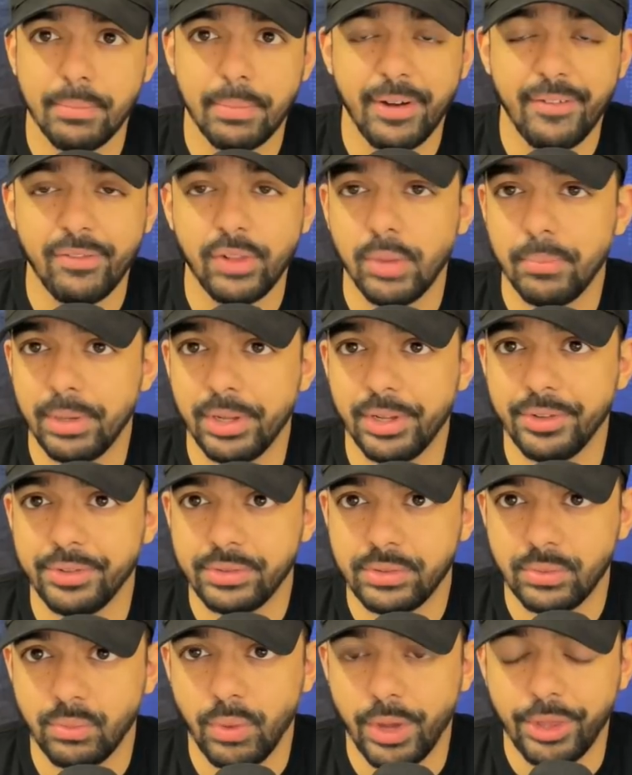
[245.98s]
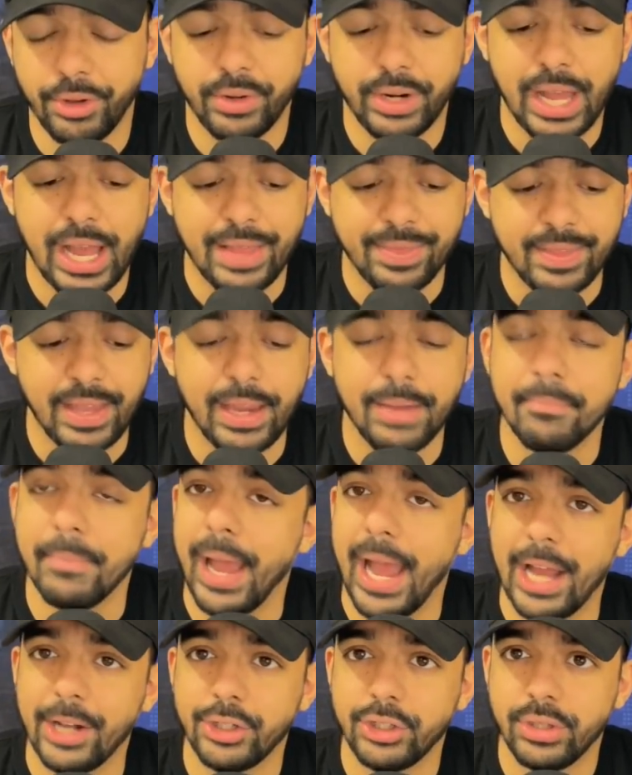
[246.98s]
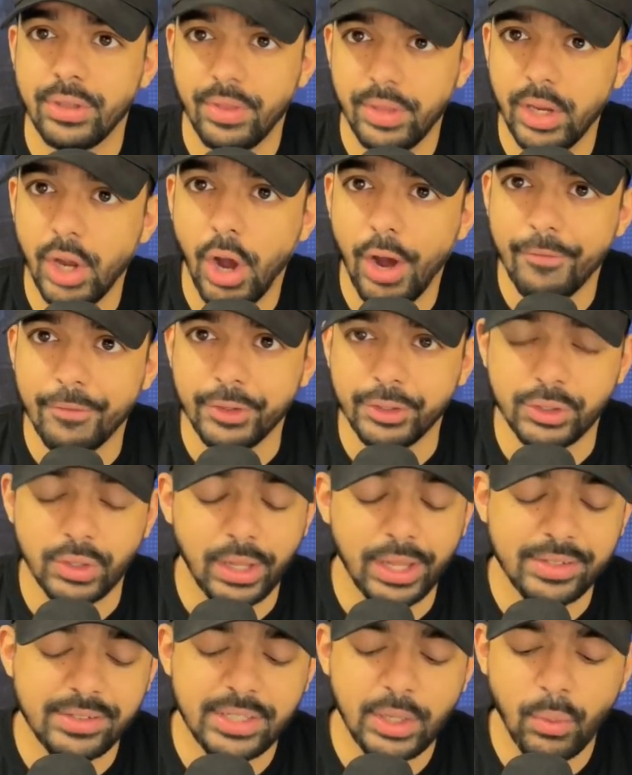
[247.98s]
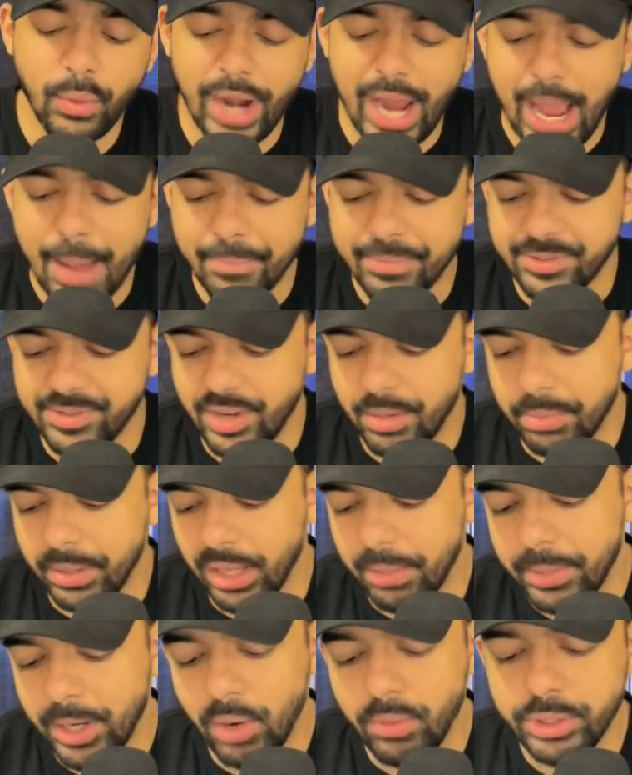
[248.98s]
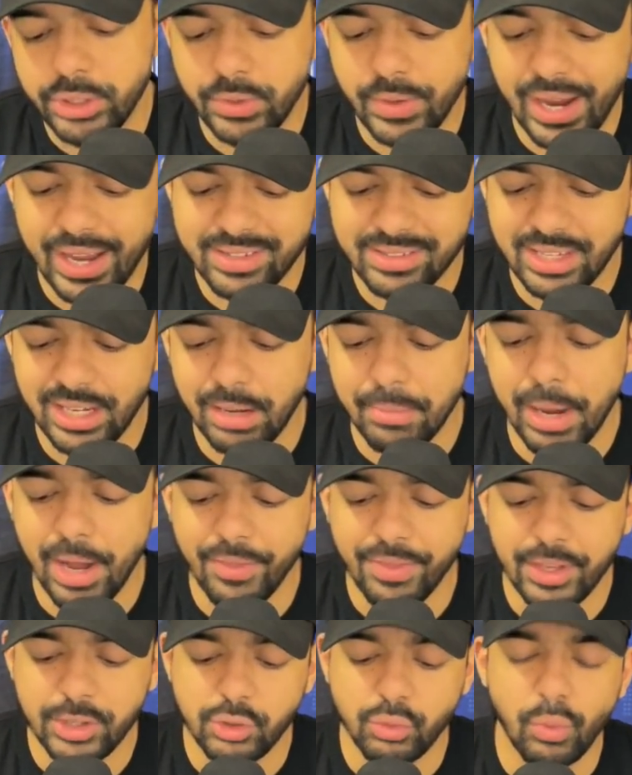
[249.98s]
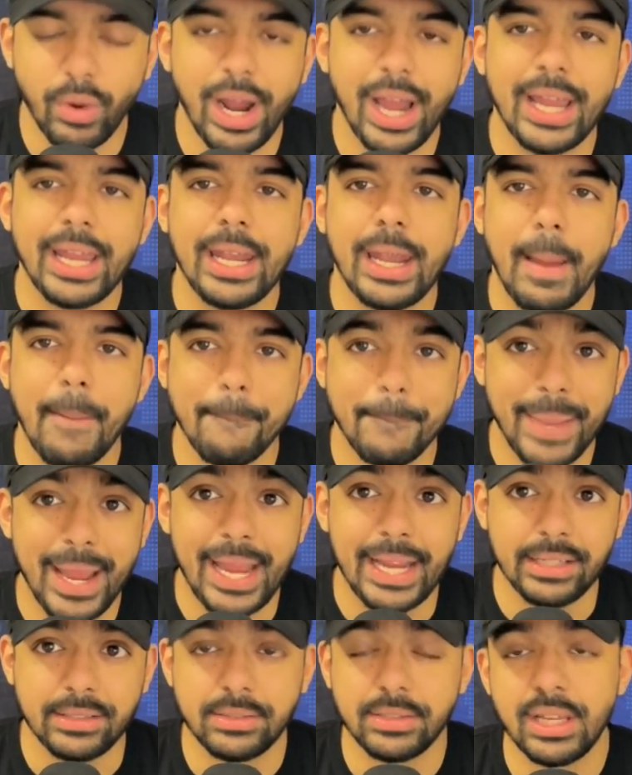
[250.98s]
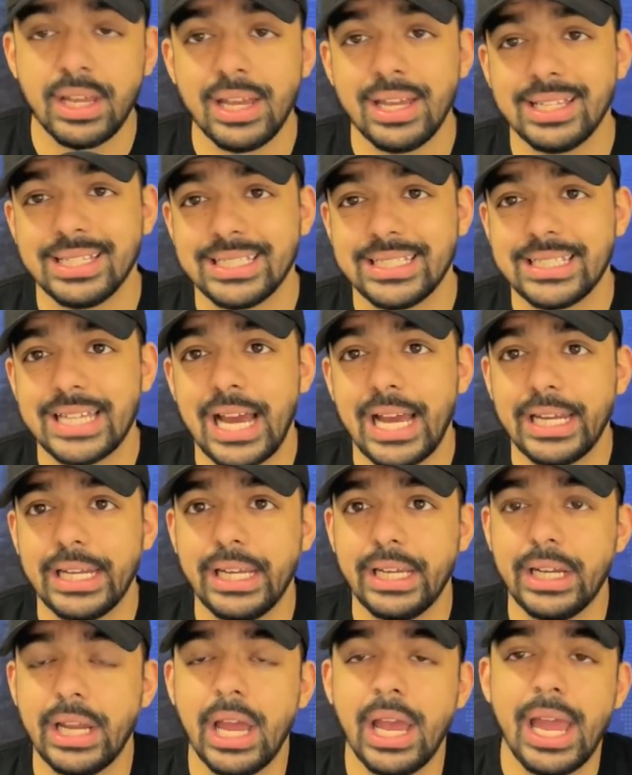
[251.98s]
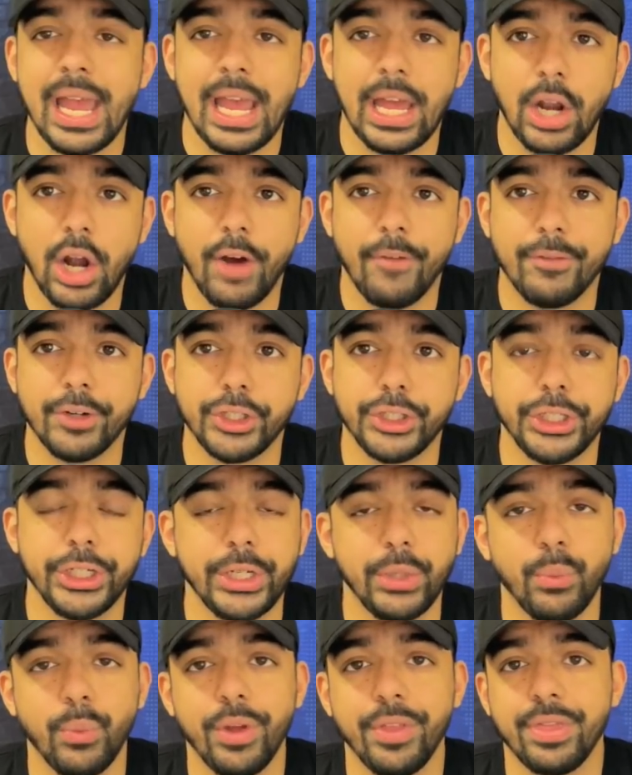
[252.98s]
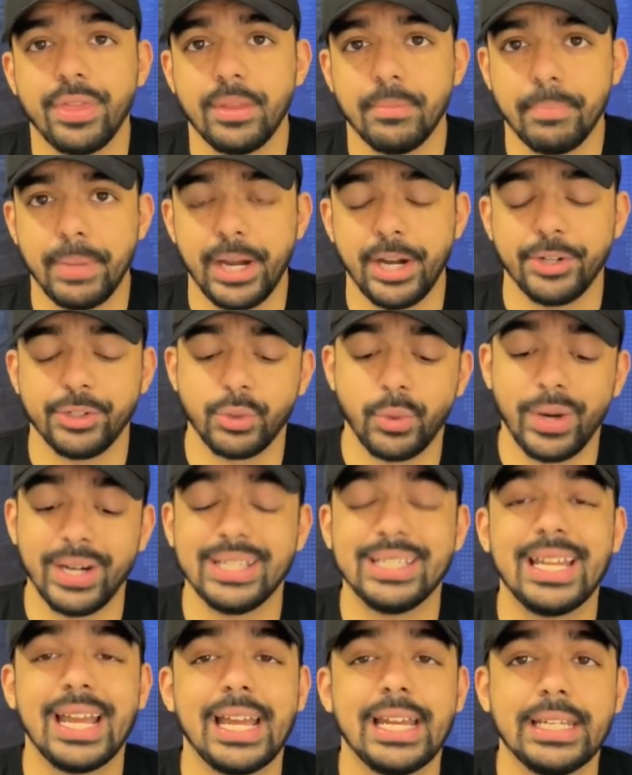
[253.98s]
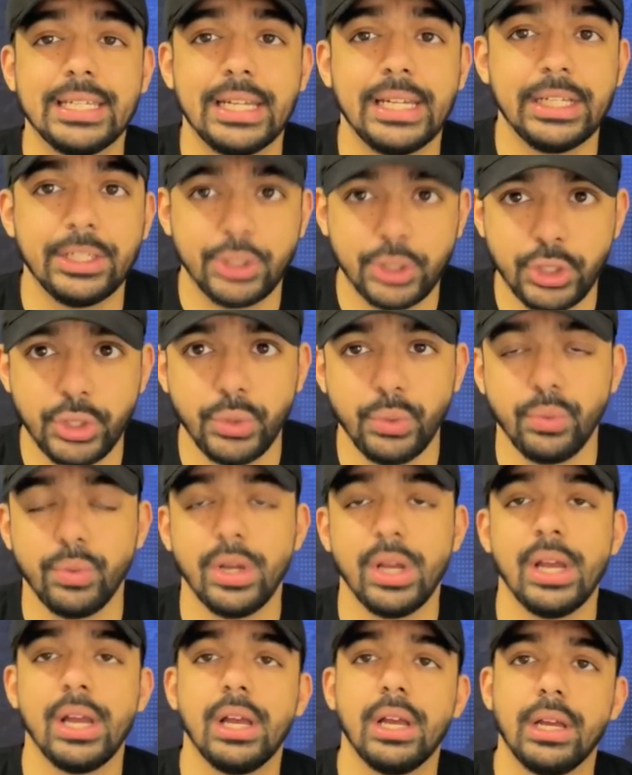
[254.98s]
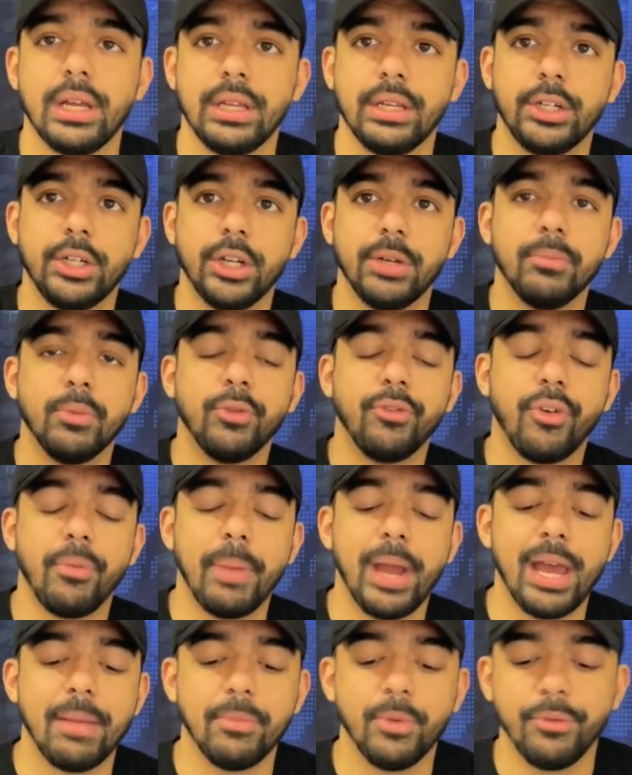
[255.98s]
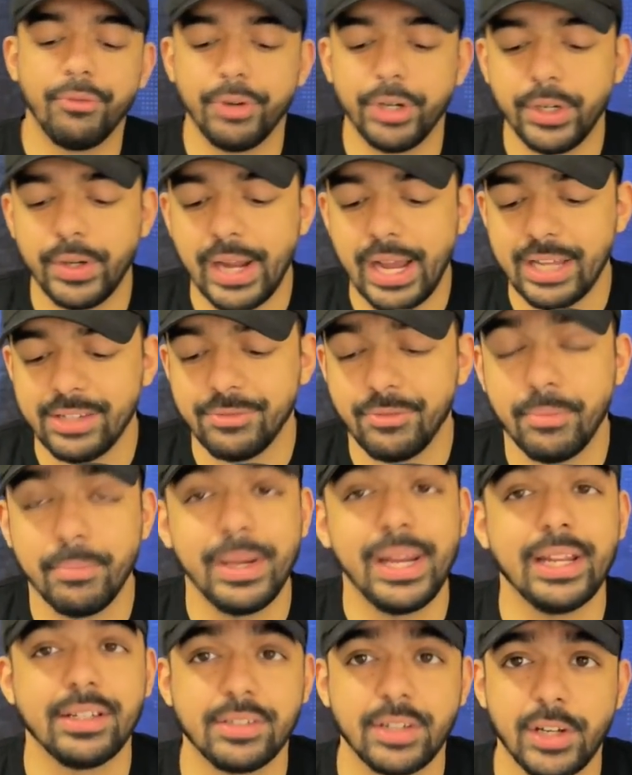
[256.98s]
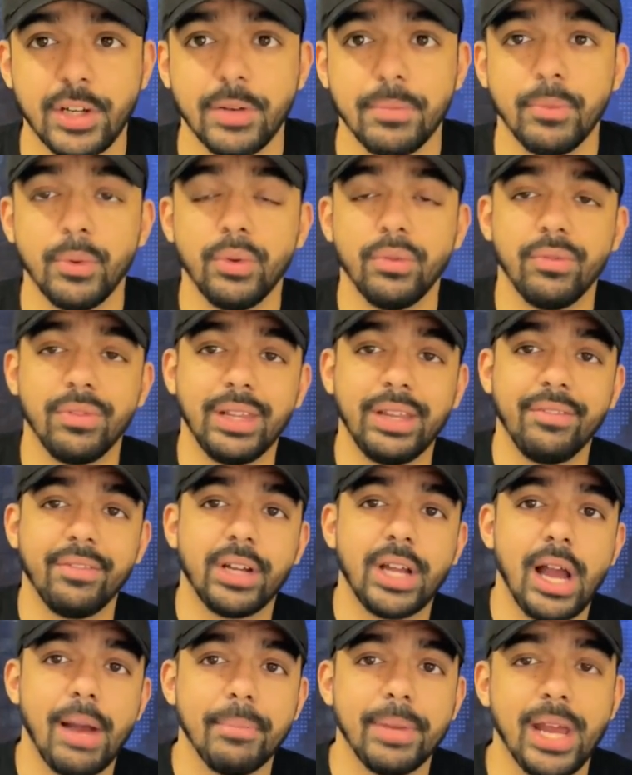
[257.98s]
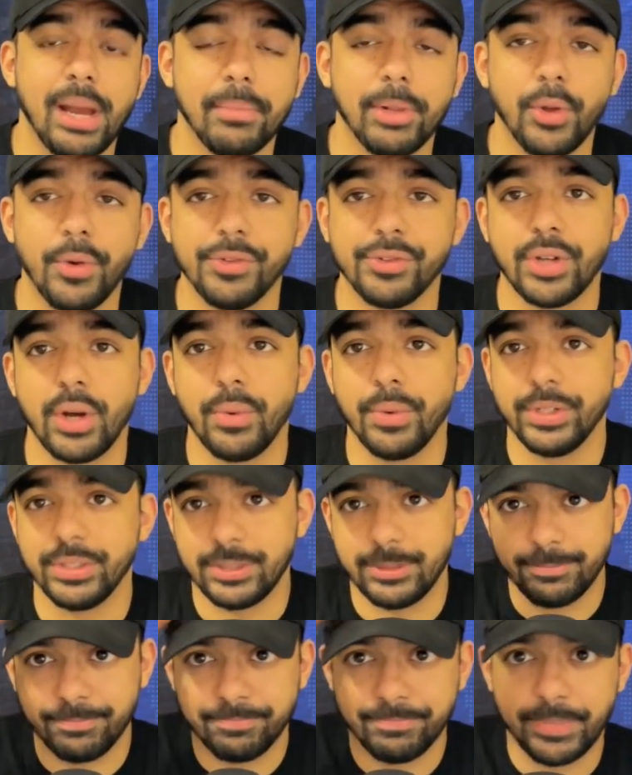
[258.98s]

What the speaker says: Buffalo Bills, whether or not they match the offer. So let's see what happens there. But let me know what you guys think about this. Ryan Bates signing an offer sheet with the Bears, or intending to. Good move or bad move for you guys? For me, it's a good move. Leave a comment down below, as always.